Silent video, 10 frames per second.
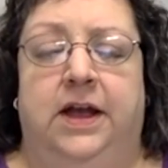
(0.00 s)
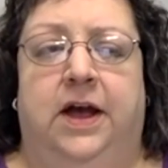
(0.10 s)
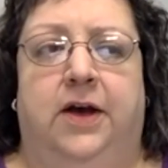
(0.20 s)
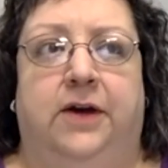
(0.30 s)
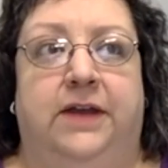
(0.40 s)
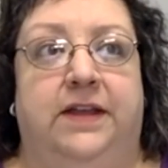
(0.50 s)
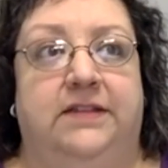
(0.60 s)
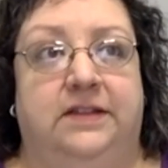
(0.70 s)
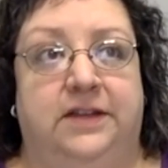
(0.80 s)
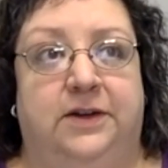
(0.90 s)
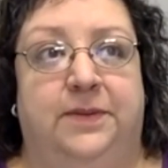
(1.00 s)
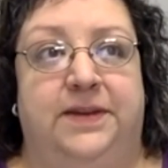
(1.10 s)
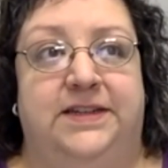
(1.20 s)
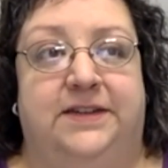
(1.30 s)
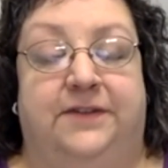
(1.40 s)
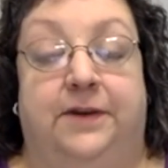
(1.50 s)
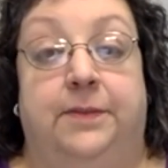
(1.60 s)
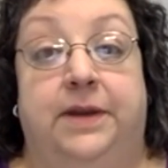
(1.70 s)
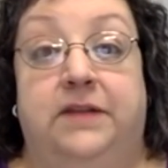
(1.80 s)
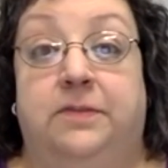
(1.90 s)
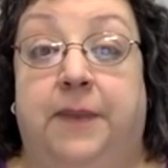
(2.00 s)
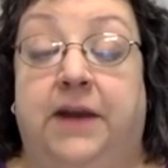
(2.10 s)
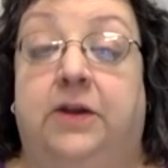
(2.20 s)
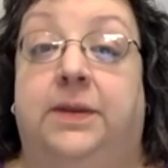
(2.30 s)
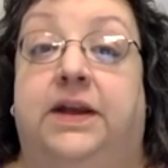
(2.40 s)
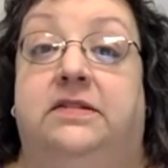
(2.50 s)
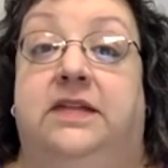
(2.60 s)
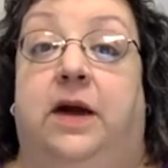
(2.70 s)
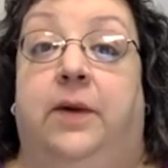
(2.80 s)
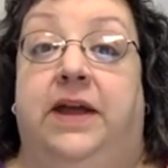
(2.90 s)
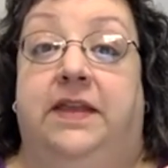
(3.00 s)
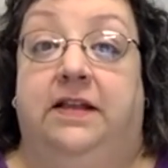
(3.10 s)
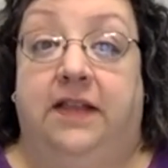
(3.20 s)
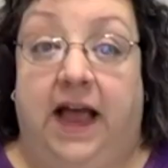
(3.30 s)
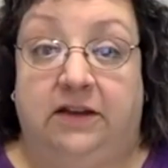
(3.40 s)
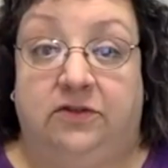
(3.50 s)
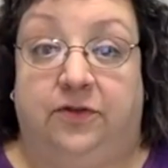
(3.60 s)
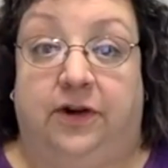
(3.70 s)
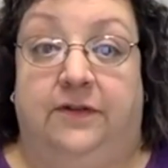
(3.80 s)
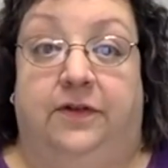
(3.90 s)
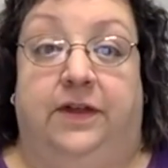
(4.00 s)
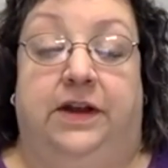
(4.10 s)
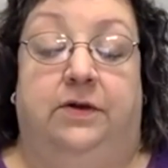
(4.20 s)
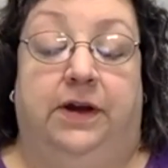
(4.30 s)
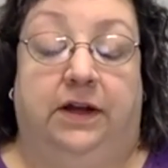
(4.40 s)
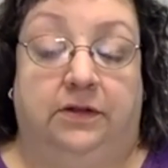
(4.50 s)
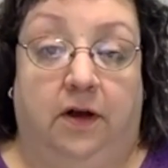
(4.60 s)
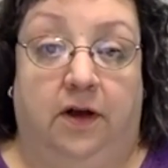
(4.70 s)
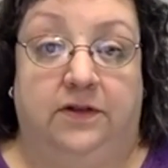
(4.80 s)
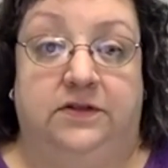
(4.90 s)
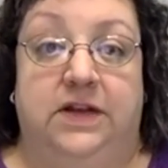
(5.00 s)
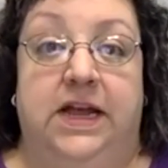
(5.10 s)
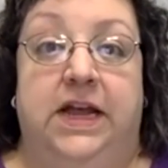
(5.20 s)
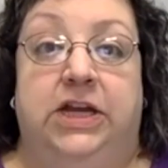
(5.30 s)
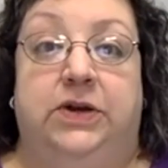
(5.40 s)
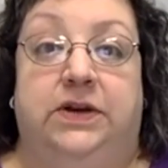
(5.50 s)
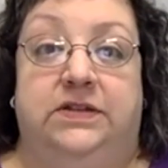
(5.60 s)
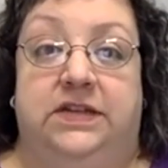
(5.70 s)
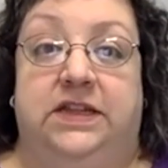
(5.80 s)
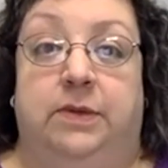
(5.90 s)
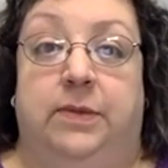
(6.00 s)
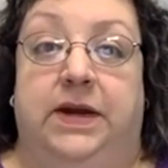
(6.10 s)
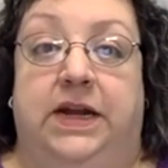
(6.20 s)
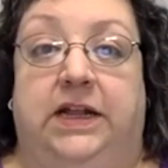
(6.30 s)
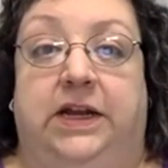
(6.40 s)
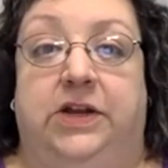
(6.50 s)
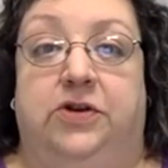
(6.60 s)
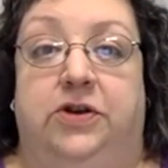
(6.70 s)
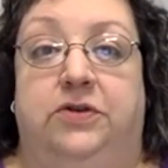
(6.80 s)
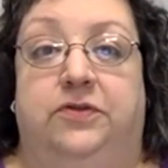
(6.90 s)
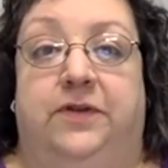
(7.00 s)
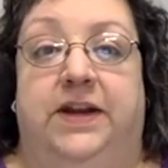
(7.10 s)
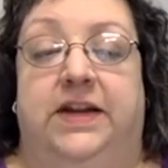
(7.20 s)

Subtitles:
Okay, that's a little bit different, but it's better because that way they last forever. They don't get lost. You can see them immediately in your news feed.